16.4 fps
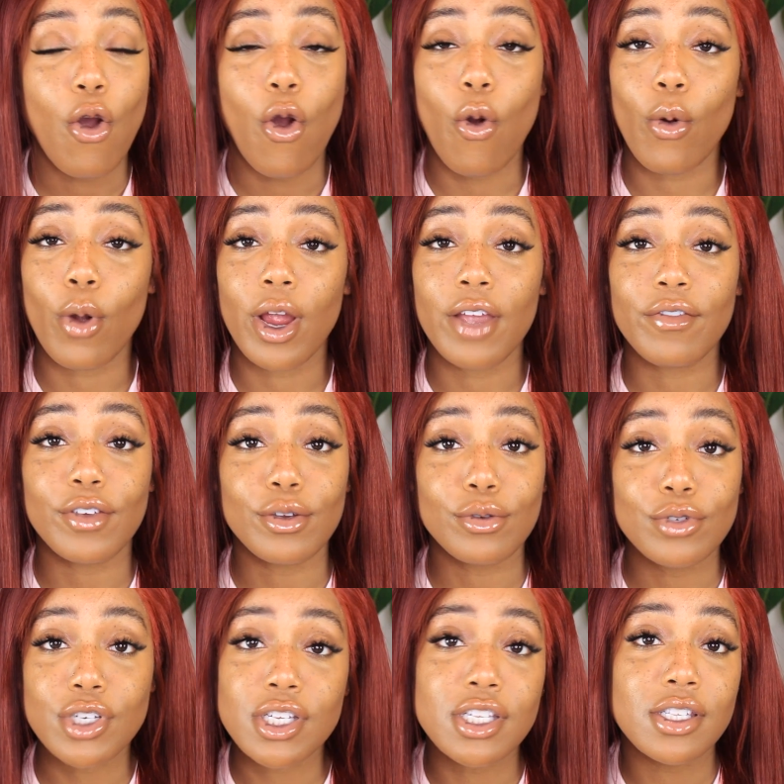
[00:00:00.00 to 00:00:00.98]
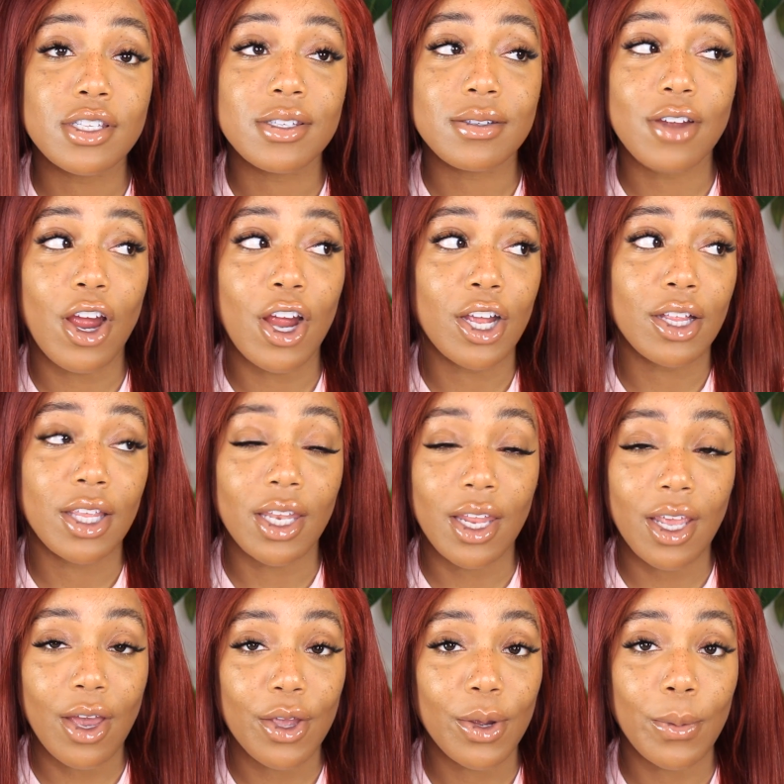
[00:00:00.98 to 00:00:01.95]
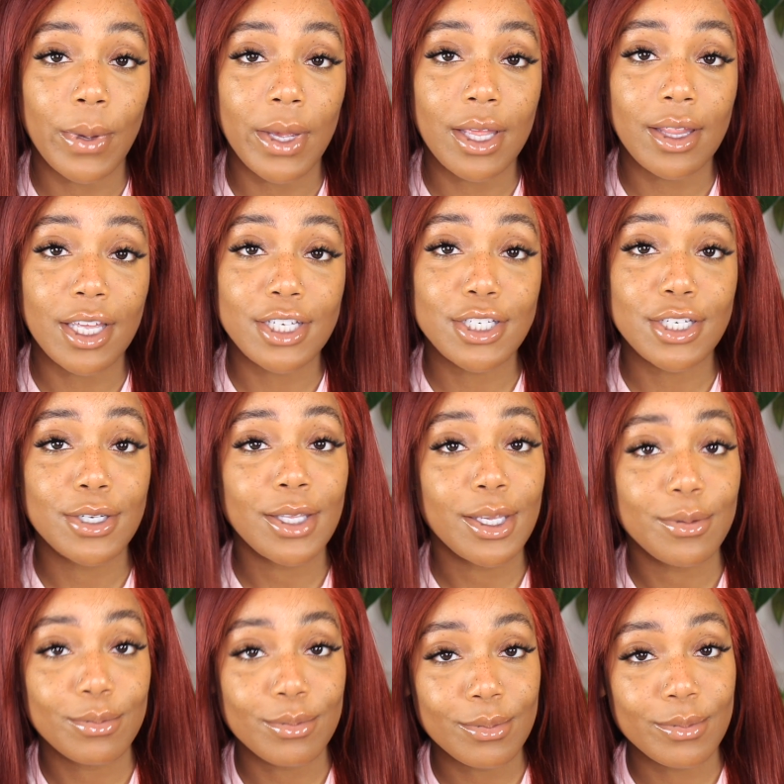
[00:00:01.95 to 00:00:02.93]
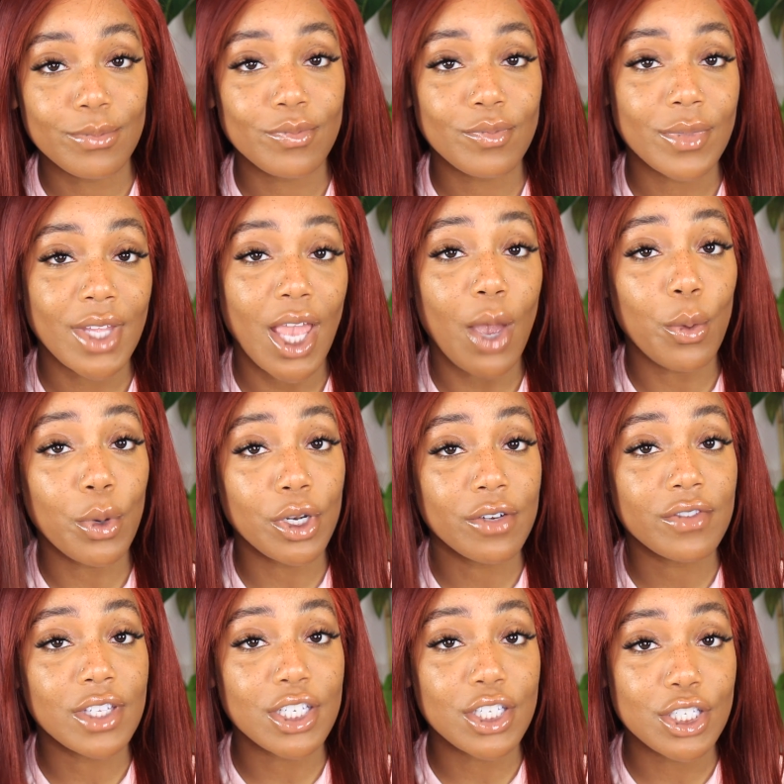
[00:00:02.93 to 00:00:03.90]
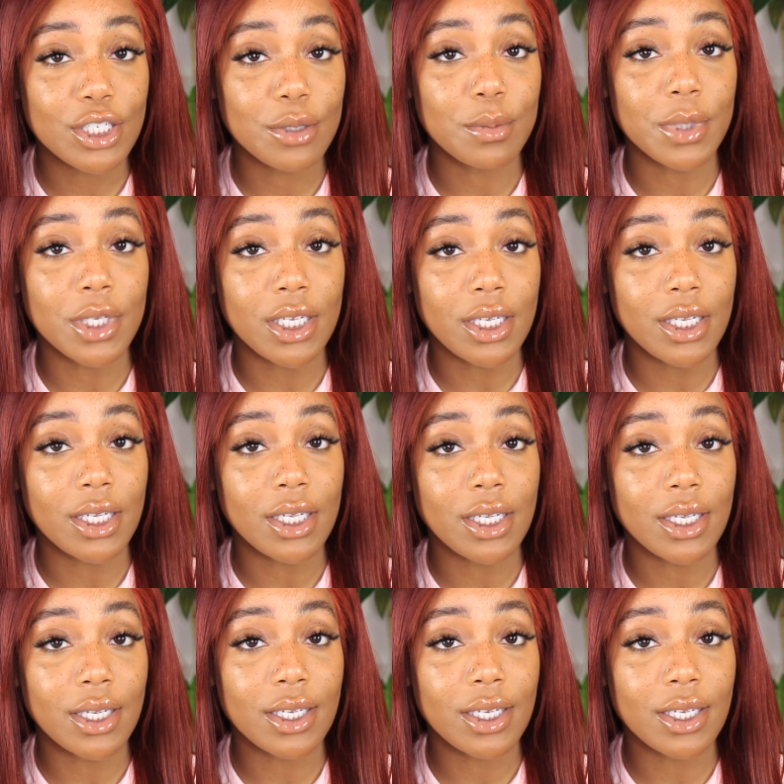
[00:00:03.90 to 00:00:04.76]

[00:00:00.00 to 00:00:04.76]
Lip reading: or if you just are cleaning out your wig collection, you're like, I wonder if this should be